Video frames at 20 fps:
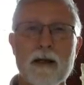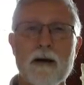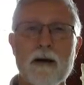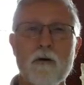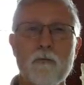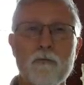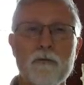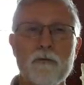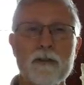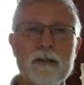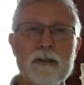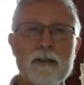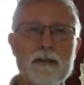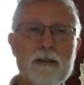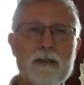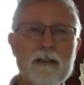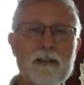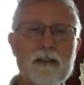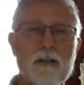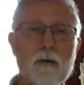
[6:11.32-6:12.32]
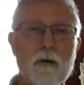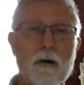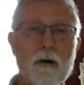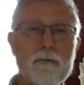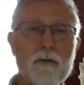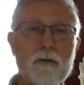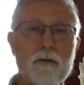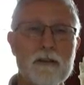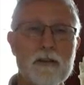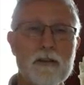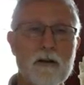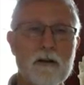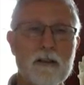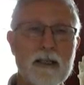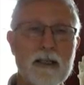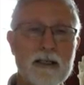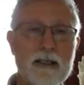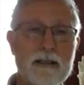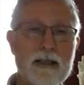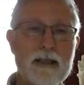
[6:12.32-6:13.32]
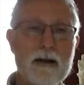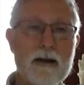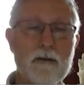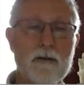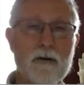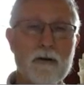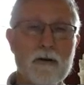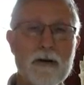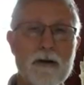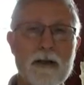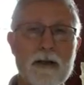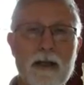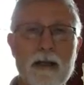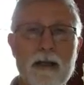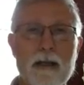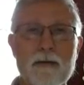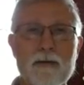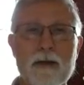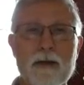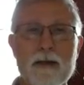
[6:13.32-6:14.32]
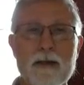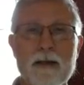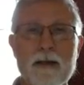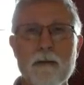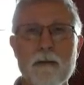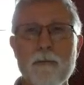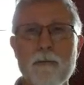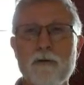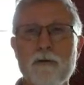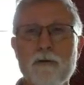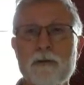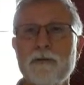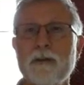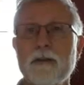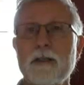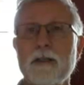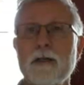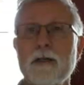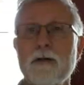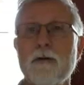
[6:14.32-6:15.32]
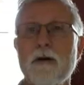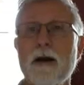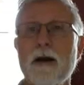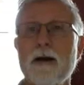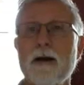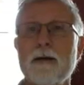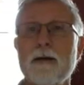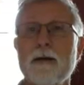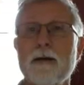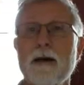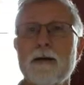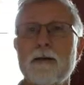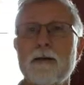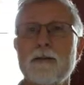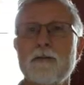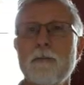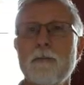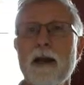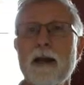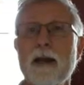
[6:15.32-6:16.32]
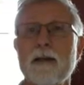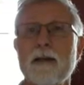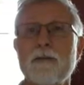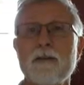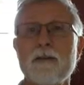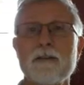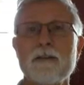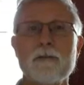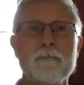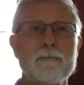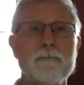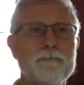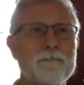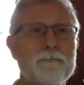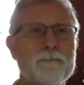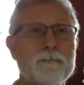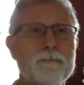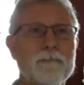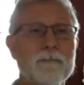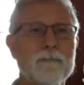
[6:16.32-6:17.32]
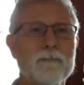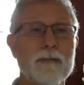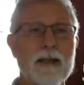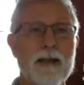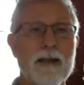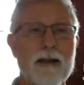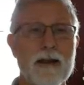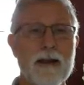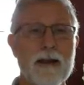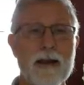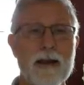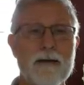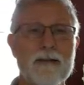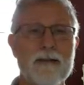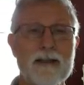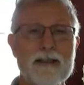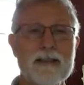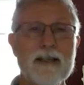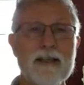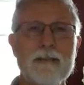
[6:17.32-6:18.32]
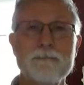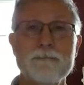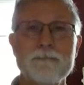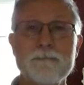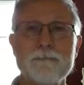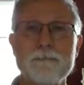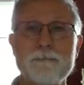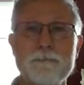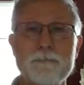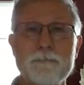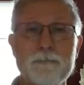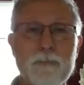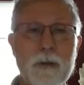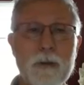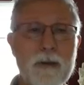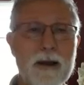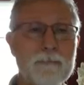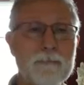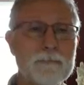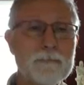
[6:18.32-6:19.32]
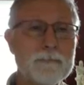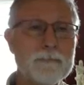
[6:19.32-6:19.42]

Hopefully this gets you off to a good start. Get it downloaded, and then I'll post a video on how to do Packet Tracer. Have a nice day. Bye-bye.